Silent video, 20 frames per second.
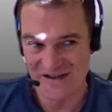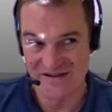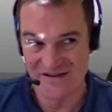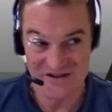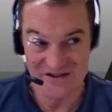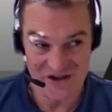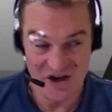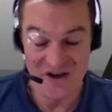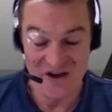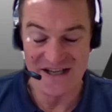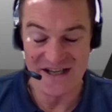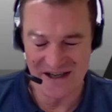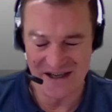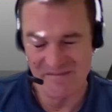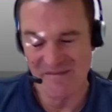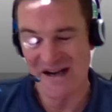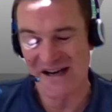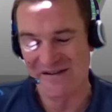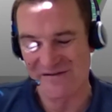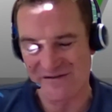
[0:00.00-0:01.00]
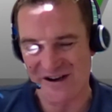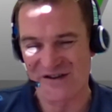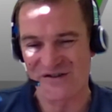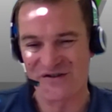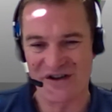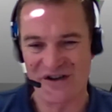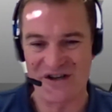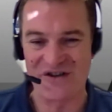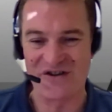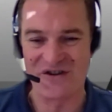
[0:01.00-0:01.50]
designing and
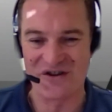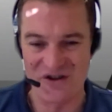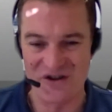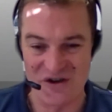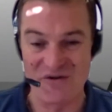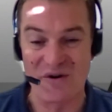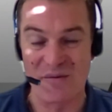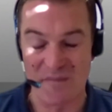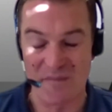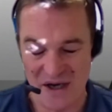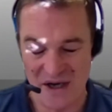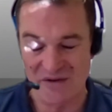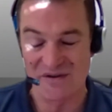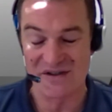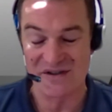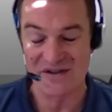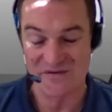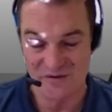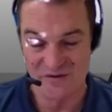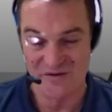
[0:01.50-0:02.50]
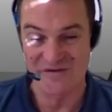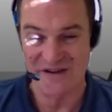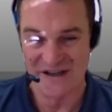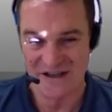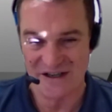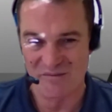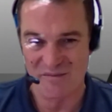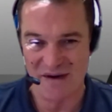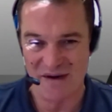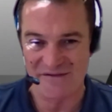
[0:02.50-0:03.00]
manufacturing new components for the
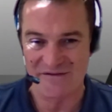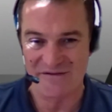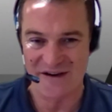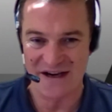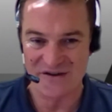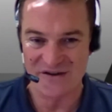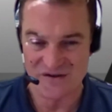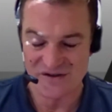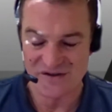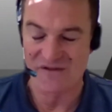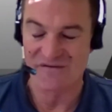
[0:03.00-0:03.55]
vehicle manufacturers.